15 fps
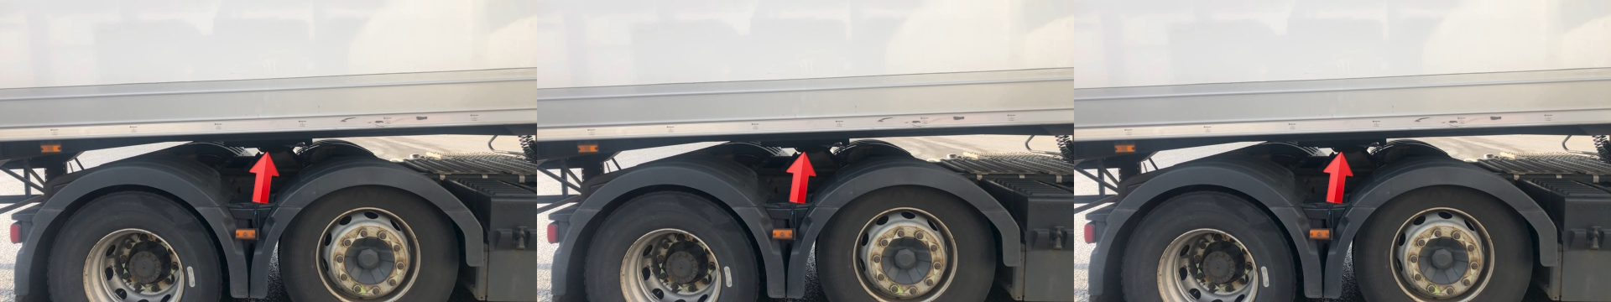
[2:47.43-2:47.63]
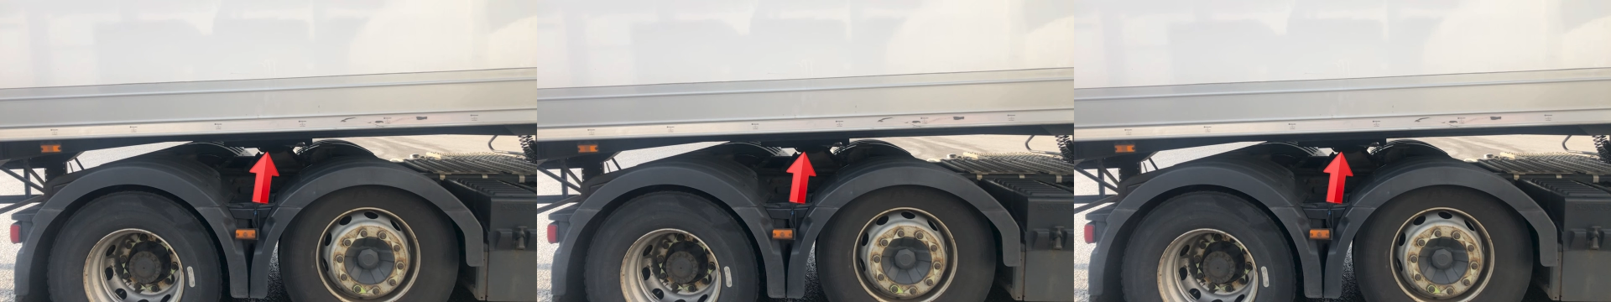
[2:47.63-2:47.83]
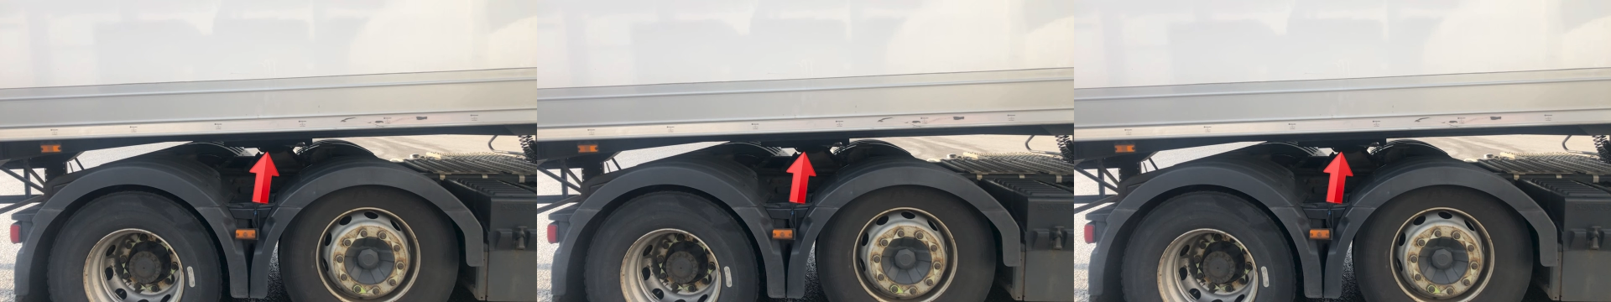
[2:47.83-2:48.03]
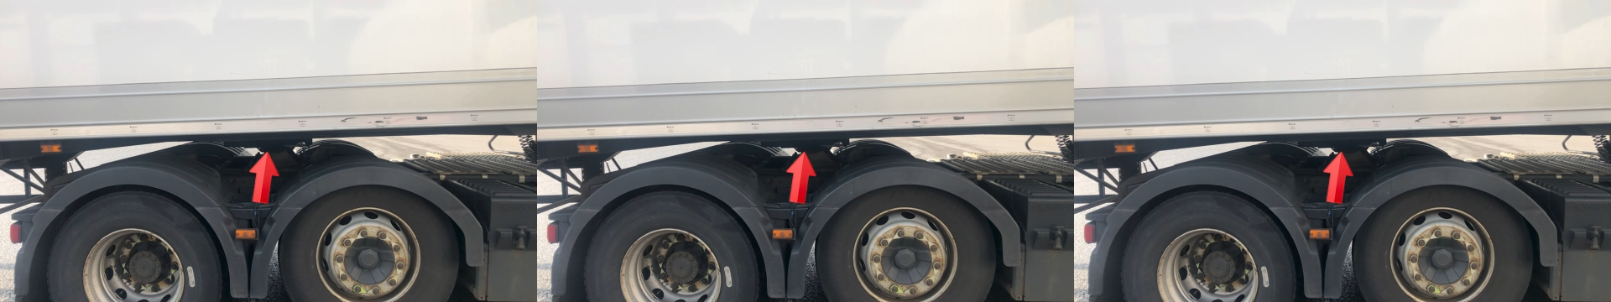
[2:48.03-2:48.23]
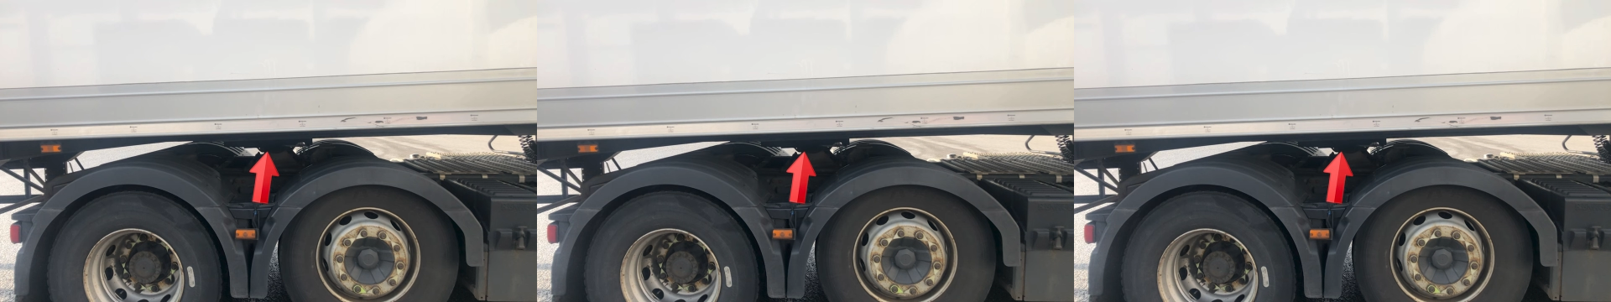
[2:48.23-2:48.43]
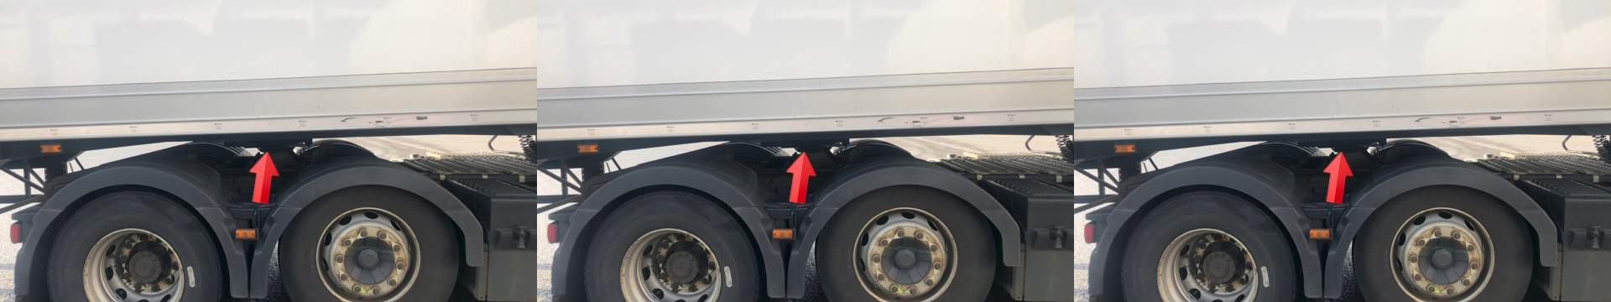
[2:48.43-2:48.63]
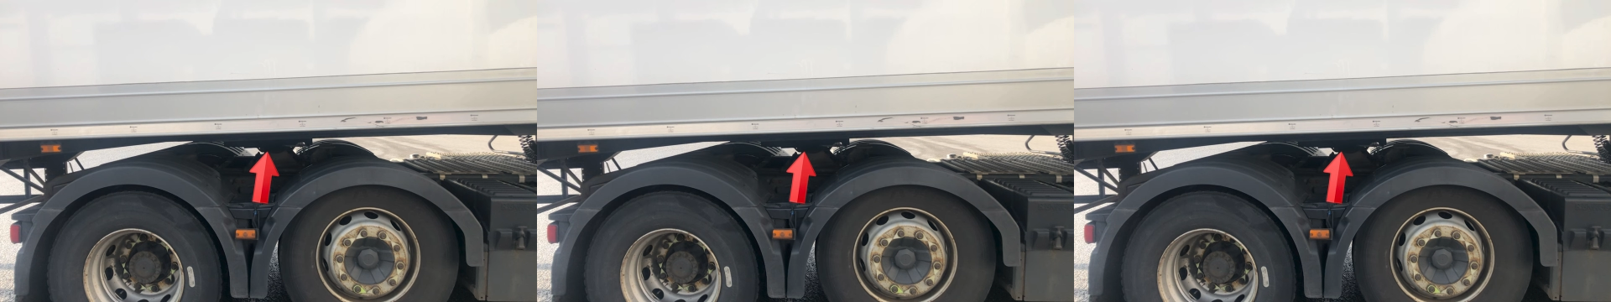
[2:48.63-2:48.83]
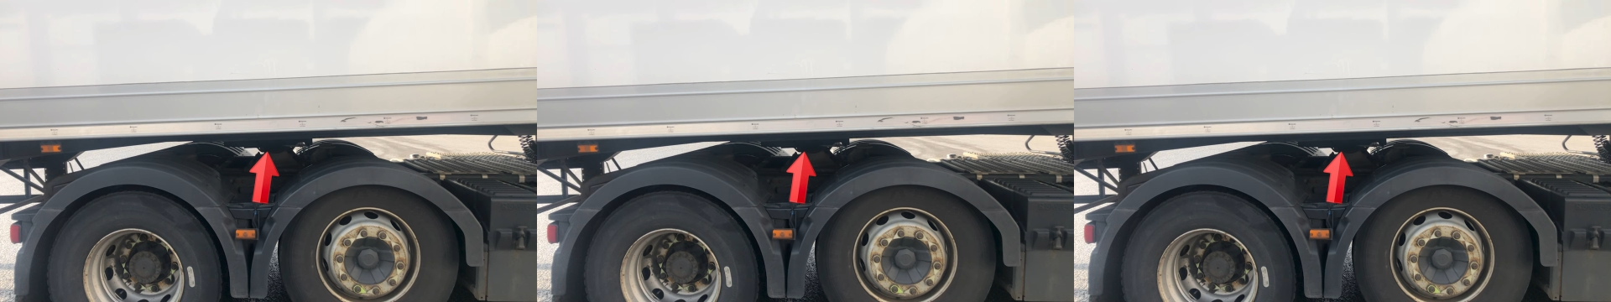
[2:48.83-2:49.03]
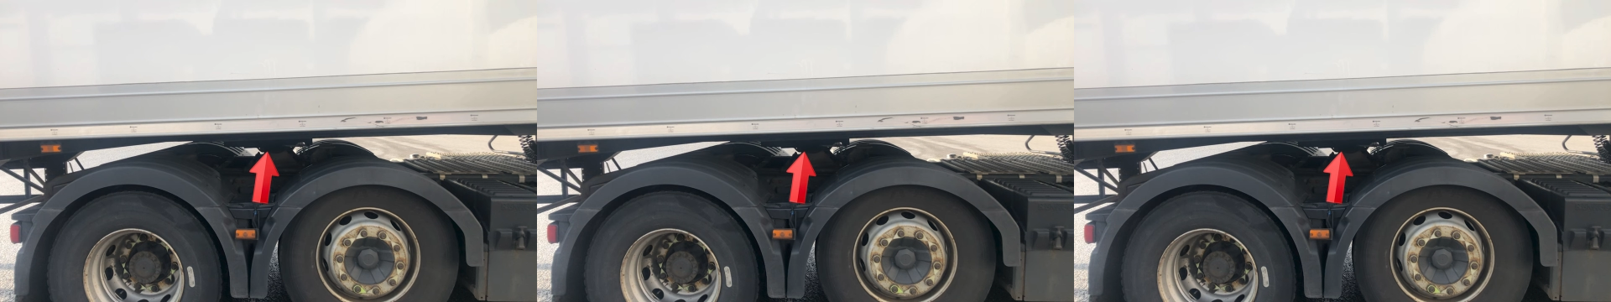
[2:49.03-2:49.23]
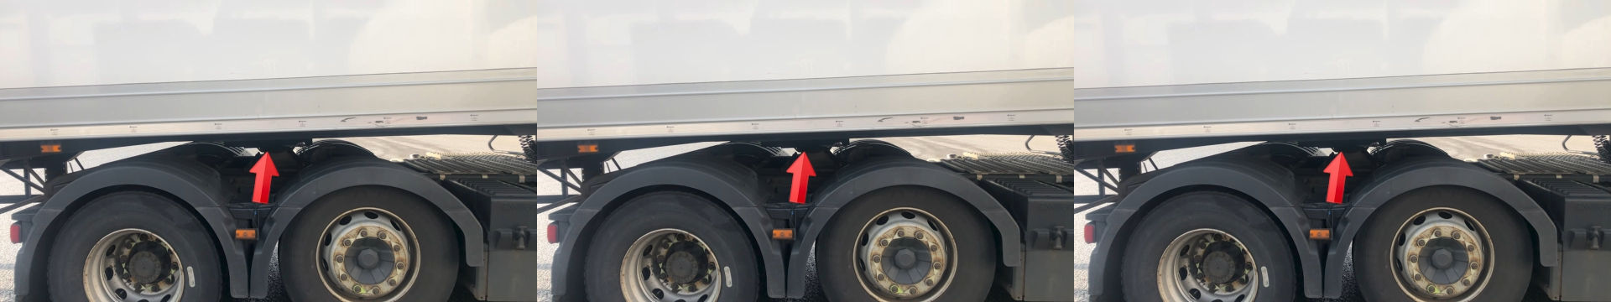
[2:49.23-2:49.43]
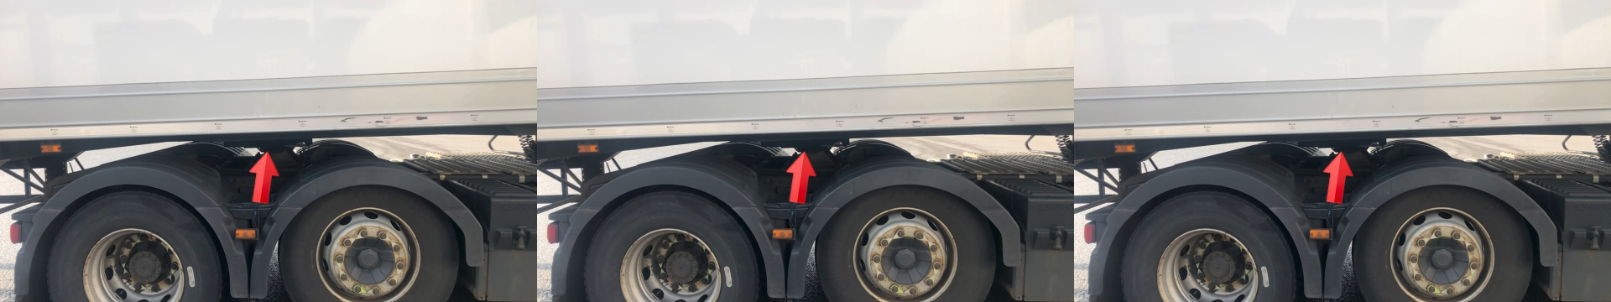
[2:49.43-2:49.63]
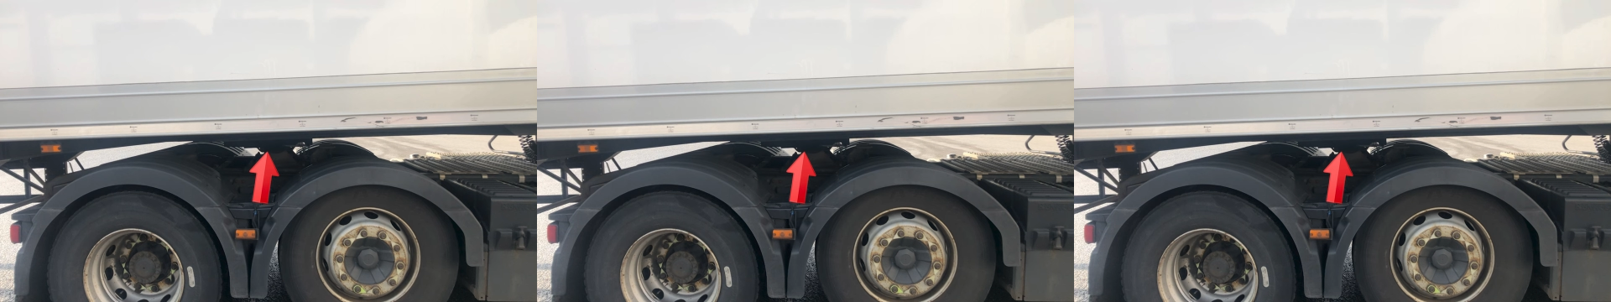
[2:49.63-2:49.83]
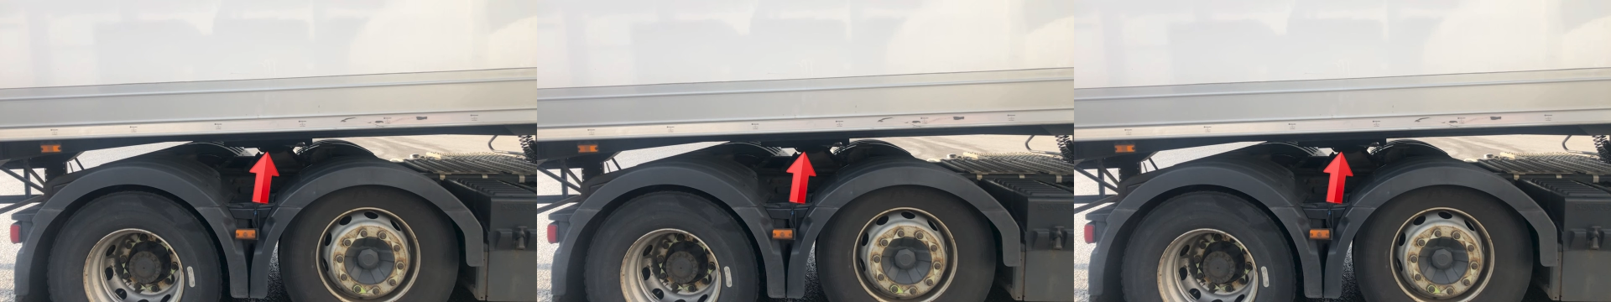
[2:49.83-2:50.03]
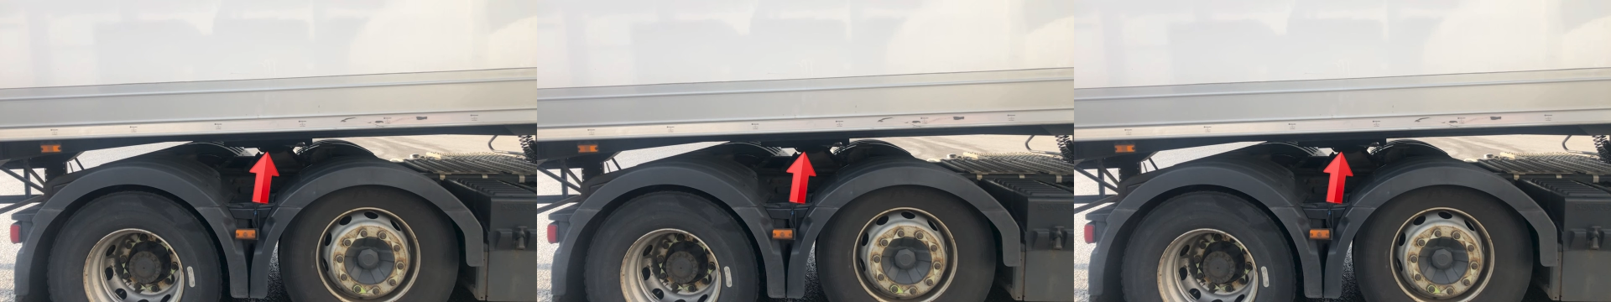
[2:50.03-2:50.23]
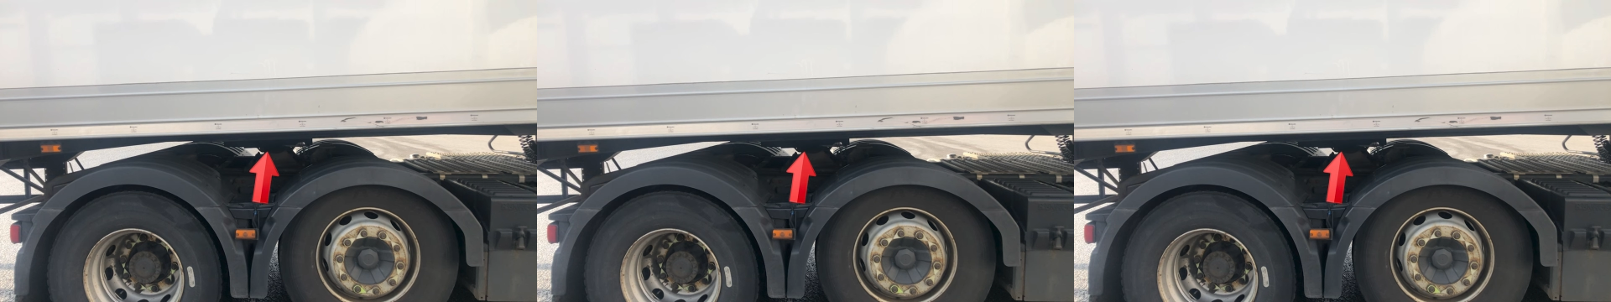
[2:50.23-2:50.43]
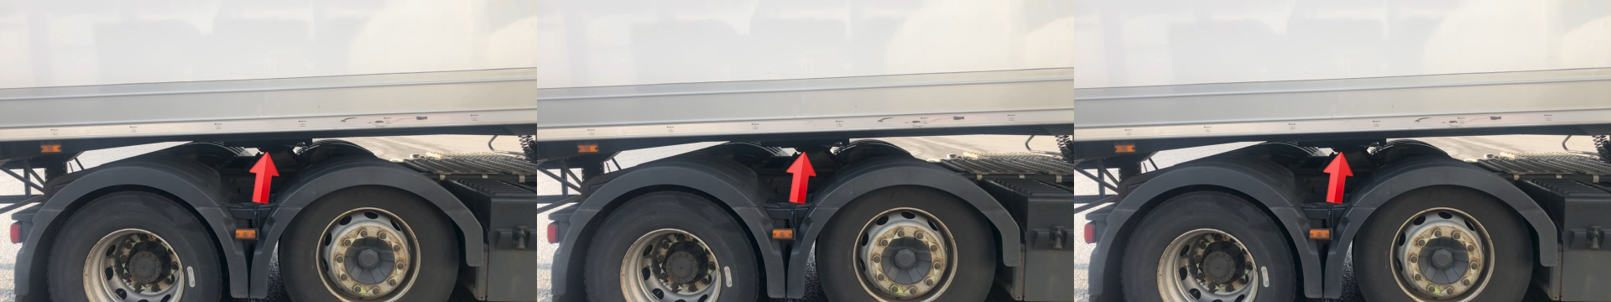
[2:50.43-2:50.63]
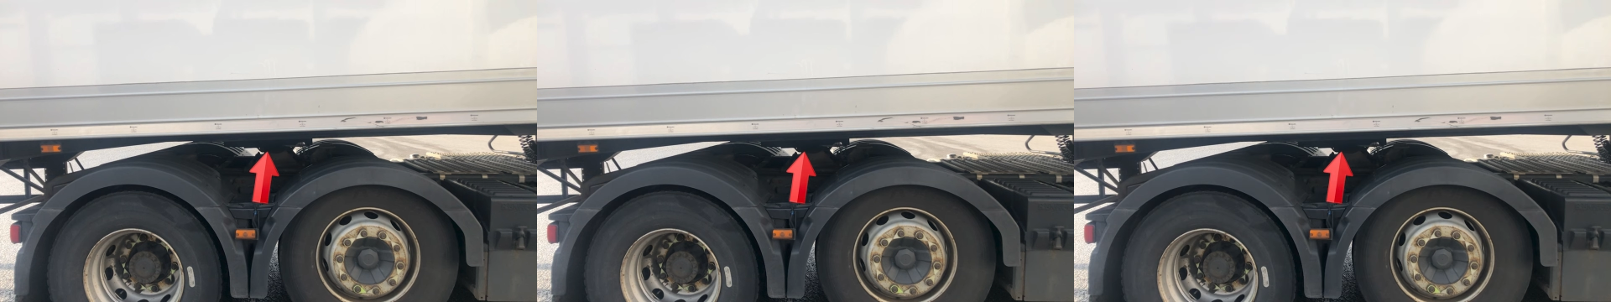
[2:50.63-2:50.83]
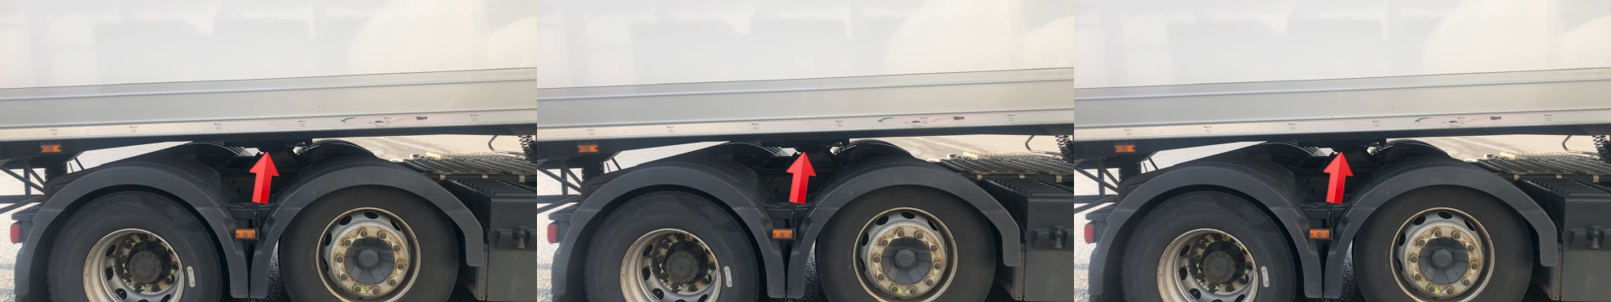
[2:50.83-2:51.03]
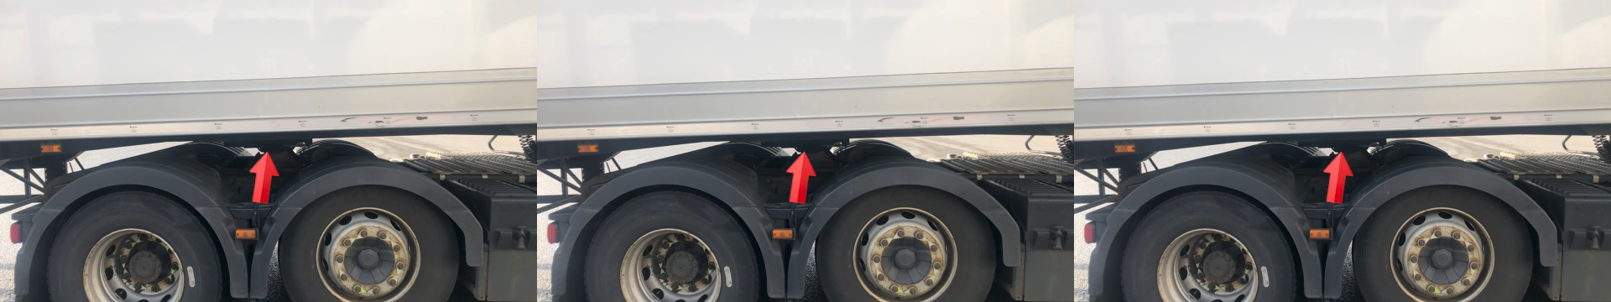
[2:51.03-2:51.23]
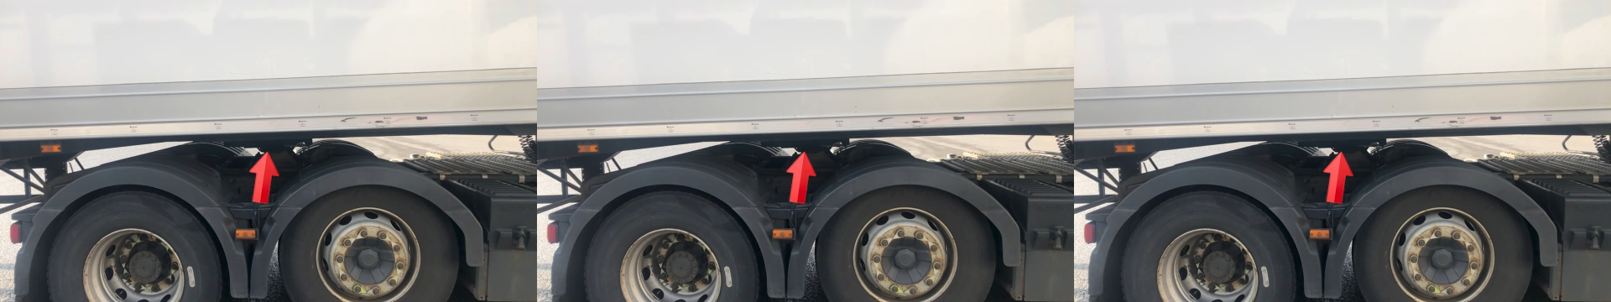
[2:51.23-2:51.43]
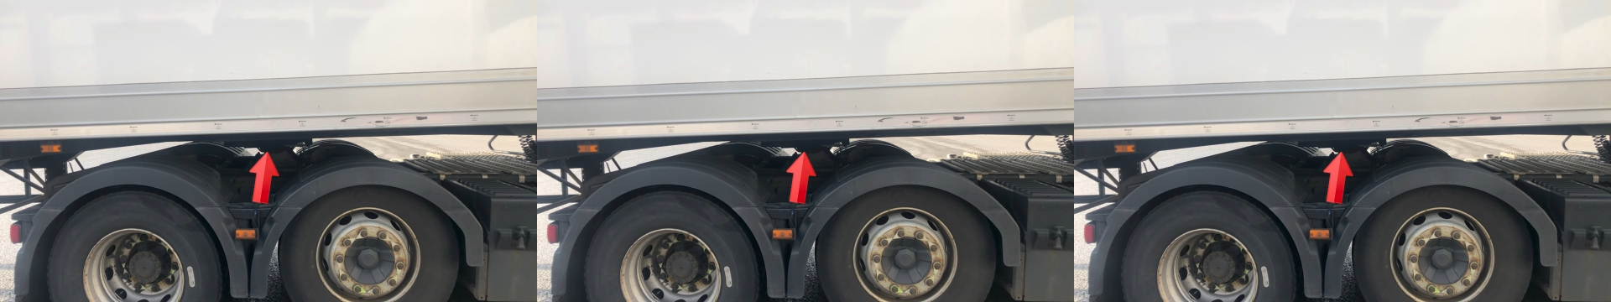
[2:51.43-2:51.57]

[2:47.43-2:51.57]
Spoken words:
(no speaker visible)